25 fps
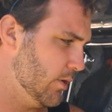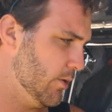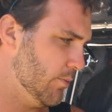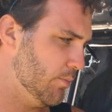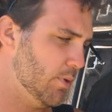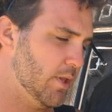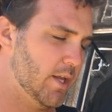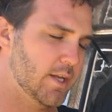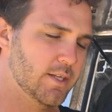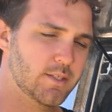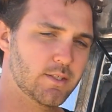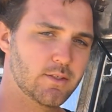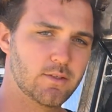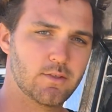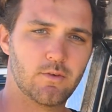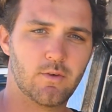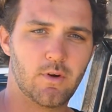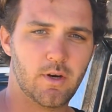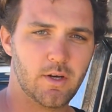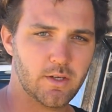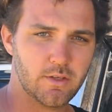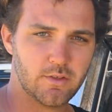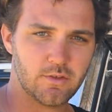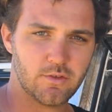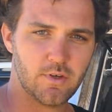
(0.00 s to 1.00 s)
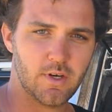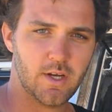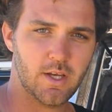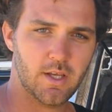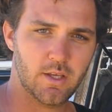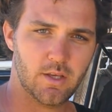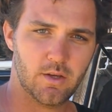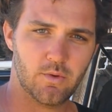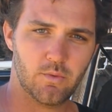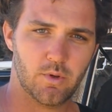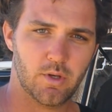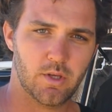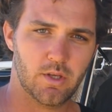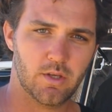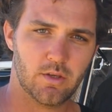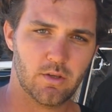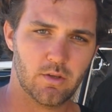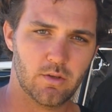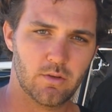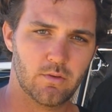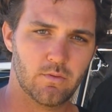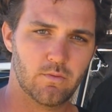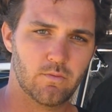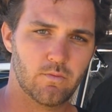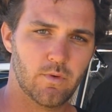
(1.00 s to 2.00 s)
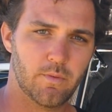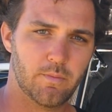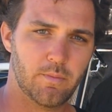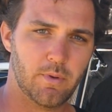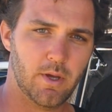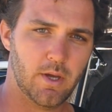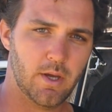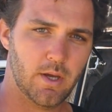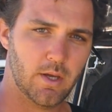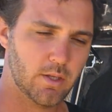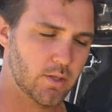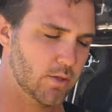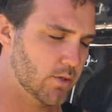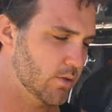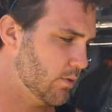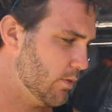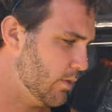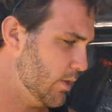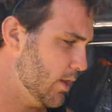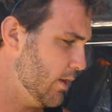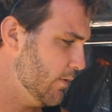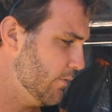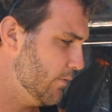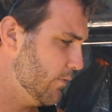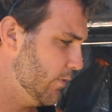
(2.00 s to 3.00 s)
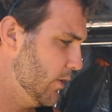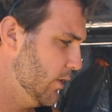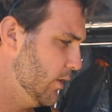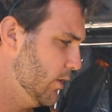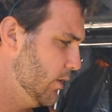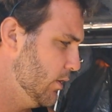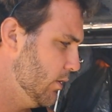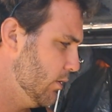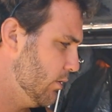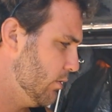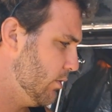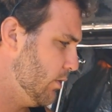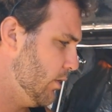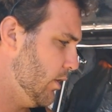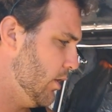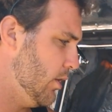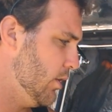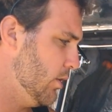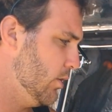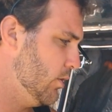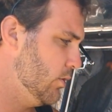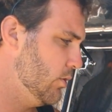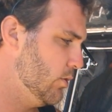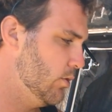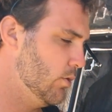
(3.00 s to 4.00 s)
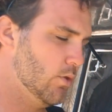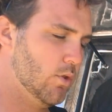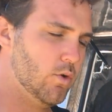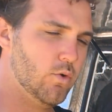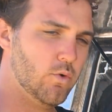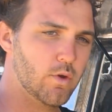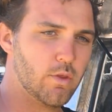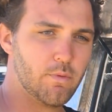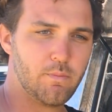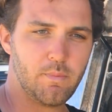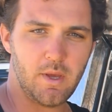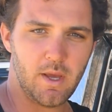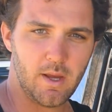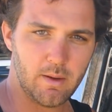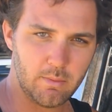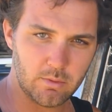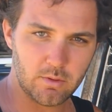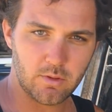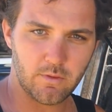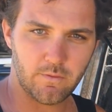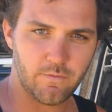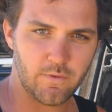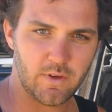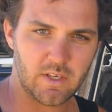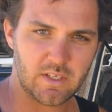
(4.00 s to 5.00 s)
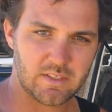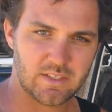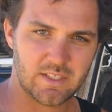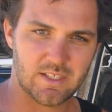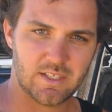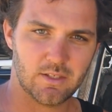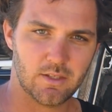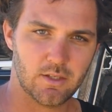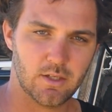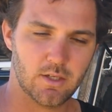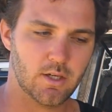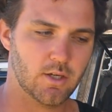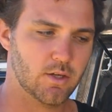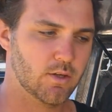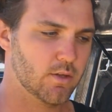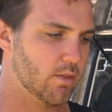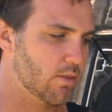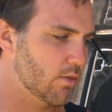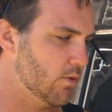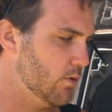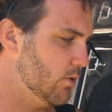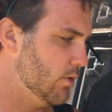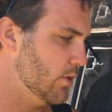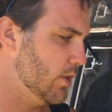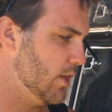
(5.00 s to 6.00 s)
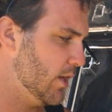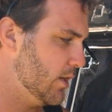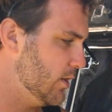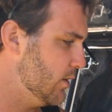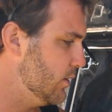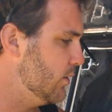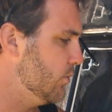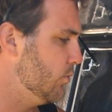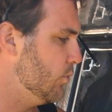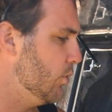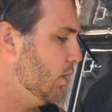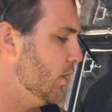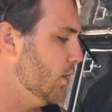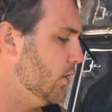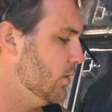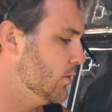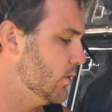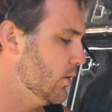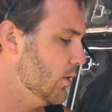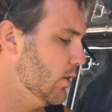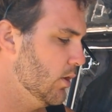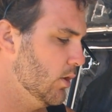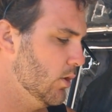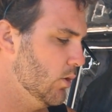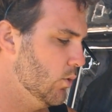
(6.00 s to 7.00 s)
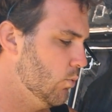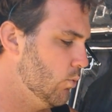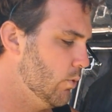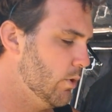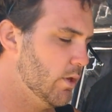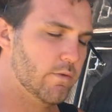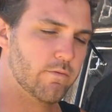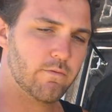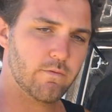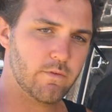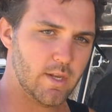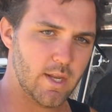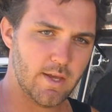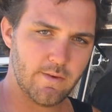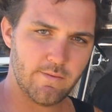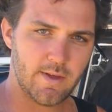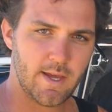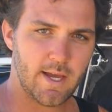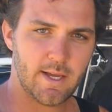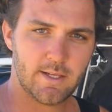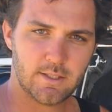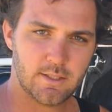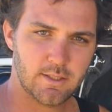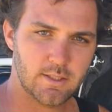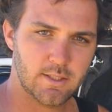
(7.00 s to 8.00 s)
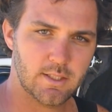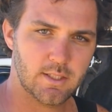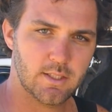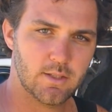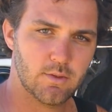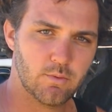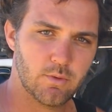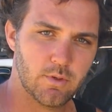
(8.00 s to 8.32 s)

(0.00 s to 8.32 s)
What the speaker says: places around Australia where you can repair your stuff. So you'll always be able to fix it. You know, it's not the end of the world. We've never had to deal